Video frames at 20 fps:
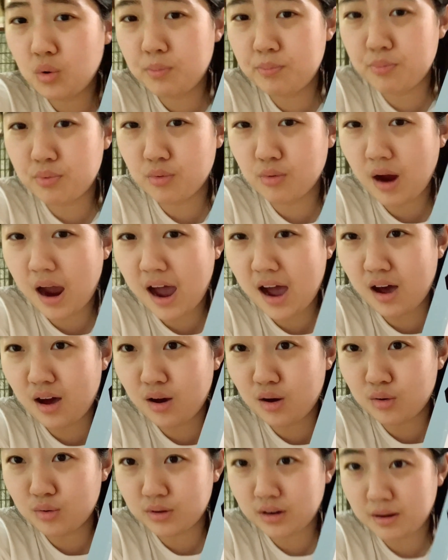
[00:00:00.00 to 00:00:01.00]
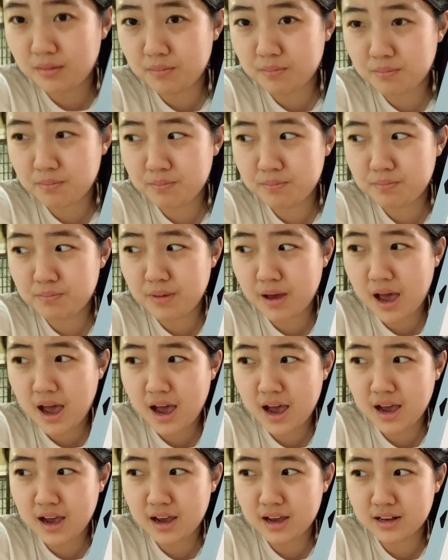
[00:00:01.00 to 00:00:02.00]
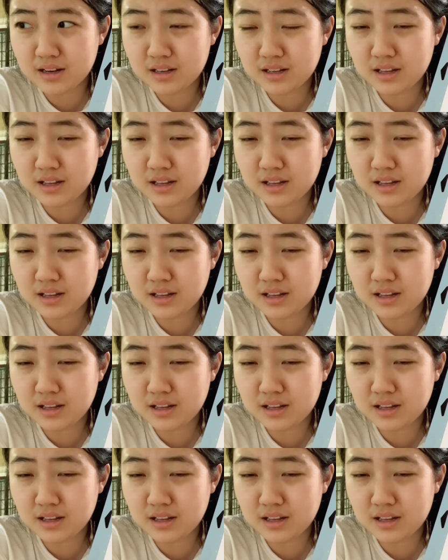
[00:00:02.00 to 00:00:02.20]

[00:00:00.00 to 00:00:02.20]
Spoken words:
brown and bad.